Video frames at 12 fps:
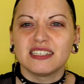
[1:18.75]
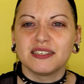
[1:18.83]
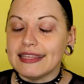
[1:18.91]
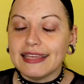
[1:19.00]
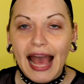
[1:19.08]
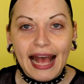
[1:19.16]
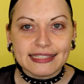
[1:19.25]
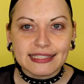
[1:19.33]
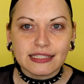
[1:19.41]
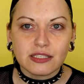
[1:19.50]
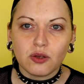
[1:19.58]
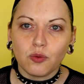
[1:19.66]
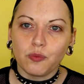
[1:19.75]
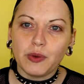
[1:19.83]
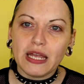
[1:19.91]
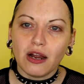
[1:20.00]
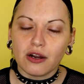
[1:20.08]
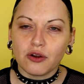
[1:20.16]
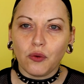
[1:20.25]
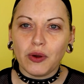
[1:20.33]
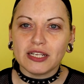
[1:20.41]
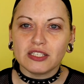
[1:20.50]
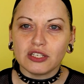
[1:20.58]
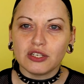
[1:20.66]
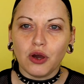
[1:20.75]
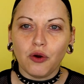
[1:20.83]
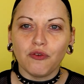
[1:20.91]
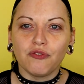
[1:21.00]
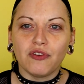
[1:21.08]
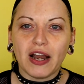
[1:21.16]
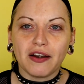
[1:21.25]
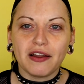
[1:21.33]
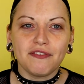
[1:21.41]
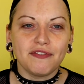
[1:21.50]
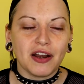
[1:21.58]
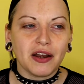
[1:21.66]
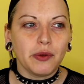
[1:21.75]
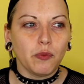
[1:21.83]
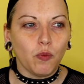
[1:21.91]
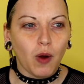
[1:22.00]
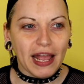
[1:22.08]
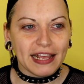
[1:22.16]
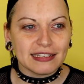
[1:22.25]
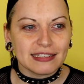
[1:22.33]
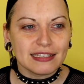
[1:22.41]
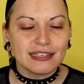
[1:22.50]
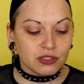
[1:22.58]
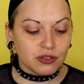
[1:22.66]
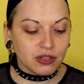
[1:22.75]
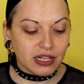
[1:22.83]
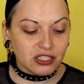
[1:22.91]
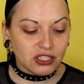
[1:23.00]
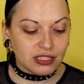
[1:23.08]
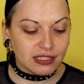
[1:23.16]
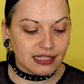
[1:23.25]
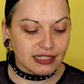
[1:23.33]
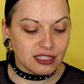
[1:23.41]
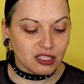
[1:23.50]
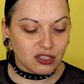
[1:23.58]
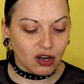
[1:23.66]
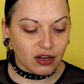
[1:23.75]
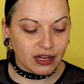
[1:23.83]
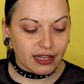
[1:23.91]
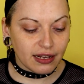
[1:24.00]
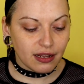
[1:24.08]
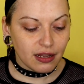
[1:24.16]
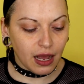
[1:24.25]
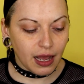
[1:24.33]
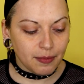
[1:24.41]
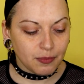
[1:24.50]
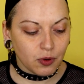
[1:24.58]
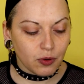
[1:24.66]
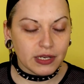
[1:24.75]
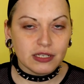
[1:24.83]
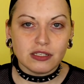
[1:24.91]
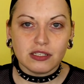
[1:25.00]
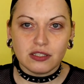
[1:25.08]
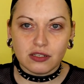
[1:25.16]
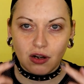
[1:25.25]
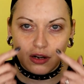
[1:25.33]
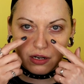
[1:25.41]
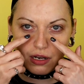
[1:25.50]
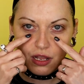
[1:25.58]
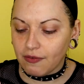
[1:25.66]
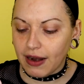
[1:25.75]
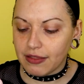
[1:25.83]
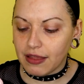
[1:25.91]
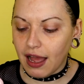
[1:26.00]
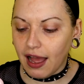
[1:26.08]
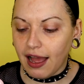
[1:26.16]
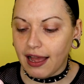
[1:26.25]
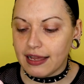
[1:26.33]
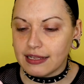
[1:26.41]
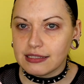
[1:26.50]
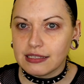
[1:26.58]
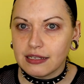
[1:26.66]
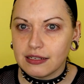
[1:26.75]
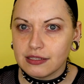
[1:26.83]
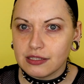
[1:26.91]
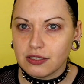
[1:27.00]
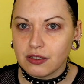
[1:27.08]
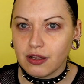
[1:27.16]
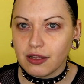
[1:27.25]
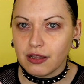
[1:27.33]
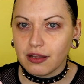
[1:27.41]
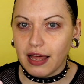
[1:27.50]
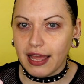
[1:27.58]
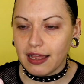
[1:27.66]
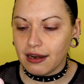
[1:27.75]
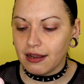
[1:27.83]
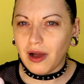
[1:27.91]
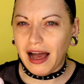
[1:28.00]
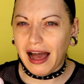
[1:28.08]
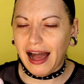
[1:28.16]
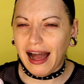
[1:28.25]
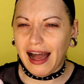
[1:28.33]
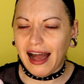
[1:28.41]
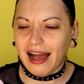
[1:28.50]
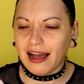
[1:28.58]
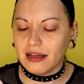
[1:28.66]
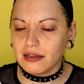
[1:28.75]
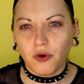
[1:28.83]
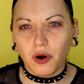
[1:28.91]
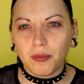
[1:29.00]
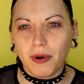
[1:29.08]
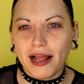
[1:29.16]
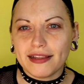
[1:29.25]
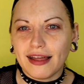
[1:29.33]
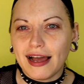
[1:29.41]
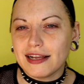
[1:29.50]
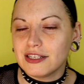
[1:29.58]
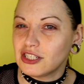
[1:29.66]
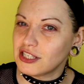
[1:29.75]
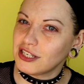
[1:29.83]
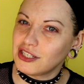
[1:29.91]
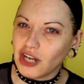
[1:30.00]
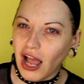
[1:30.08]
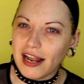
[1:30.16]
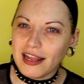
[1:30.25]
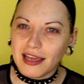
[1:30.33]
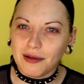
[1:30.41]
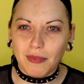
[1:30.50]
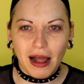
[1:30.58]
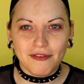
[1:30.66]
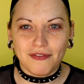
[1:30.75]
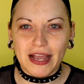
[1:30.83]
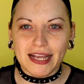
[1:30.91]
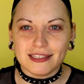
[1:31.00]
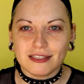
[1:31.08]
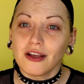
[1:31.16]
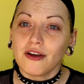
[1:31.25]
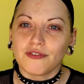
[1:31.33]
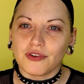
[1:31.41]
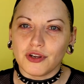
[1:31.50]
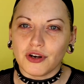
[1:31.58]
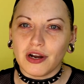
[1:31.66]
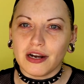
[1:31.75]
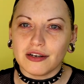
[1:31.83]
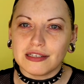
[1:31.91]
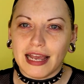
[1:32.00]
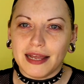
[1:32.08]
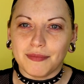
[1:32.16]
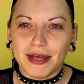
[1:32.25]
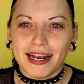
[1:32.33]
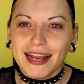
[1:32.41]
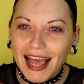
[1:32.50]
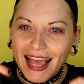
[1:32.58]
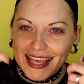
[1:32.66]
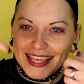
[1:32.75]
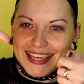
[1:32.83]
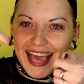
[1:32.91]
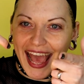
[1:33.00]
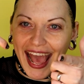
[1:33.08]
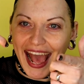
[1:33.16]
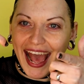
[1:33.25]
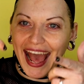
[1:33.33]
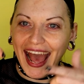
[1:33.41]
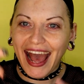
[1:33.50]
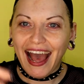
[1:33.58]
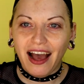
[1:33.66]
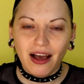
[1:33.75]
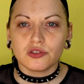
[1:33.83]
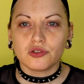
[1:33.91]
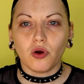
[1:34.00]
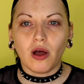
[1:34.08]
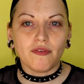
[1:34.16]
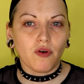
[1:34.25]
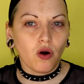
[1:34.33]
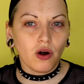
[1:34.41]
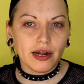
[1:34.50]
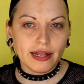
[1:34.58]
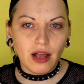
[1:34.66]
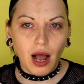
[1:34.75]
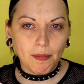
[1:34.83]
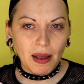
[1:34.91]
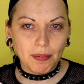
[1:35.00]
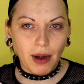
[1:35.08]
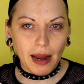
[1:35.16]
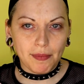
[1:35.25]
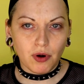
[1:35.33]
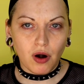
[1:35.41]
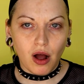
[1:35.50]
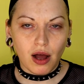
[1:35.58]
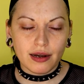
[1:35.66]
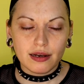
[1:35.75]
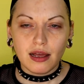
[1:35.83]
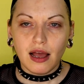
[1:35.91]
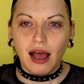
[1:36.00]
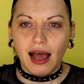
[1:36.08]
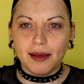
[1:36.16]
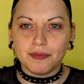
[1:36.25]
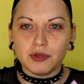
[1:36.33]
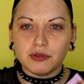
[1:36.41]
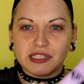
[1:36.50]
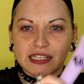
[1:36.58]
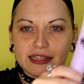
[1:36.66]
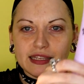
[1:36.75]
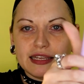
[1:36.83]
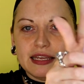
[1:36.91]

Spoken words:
Yes, we are going to go very, very white. So let's just get started. I'm going to start around the eyes. Let's turn on the light. 4 bright lights shining in my face for your entertainment. Yeah! So I've already got my primer on. I'm using the